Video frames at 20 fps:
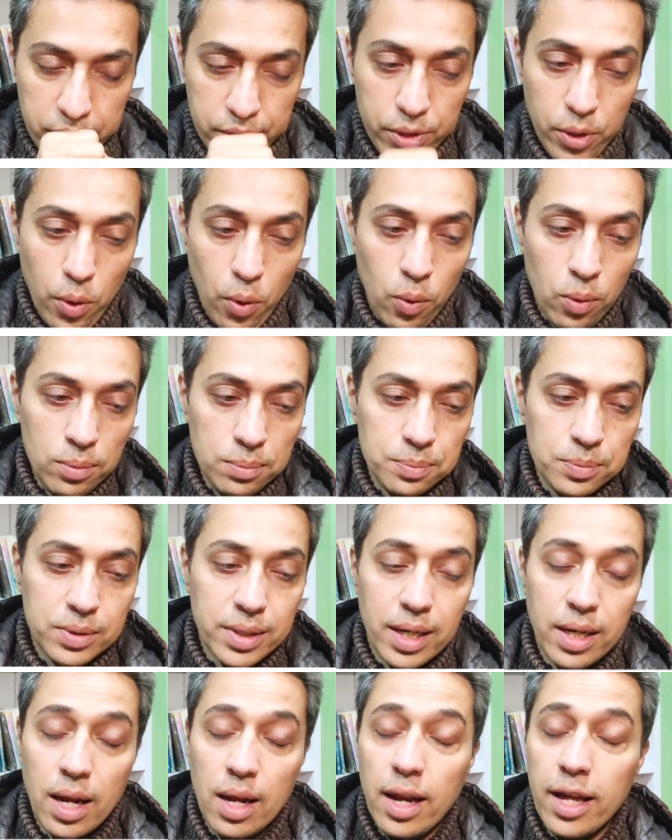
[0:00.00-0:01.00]
so
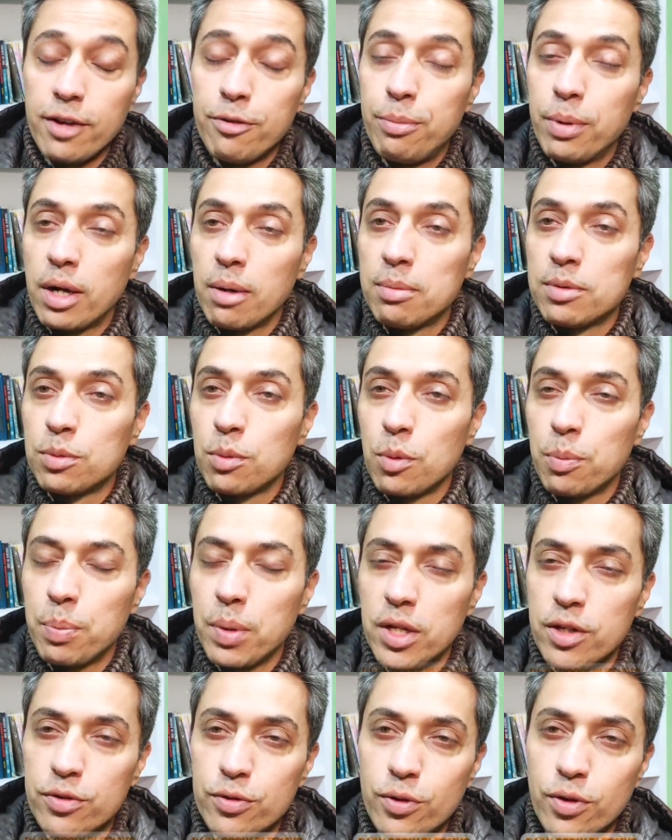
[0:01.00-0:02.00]
that our life becomes more
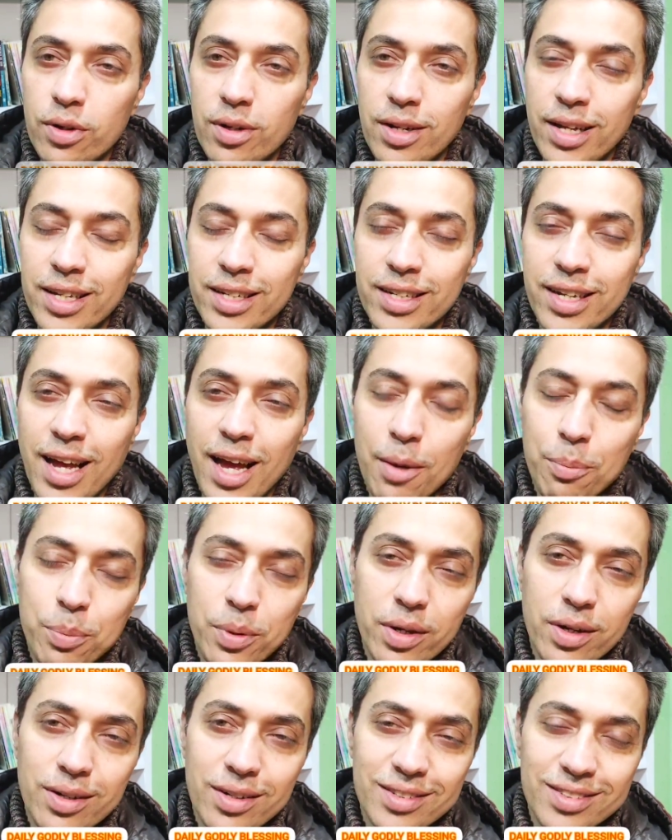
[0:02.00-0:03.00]
peaceful and
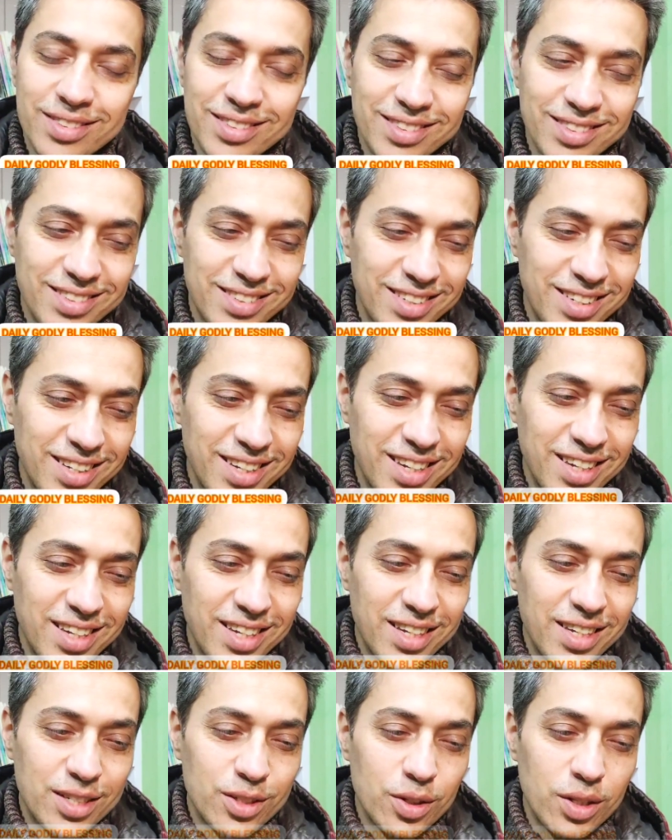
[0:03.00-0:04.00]
happier.
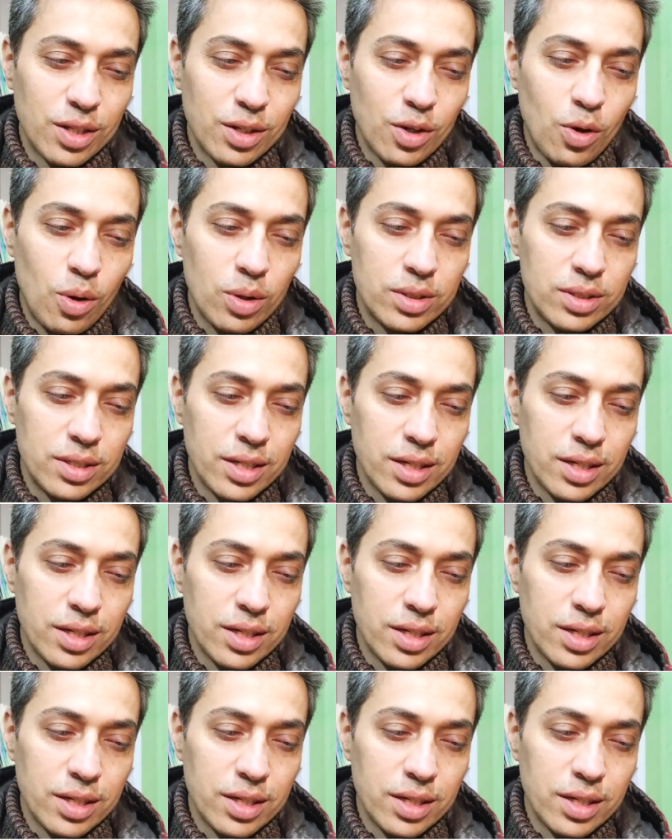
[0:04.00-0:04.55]
And then God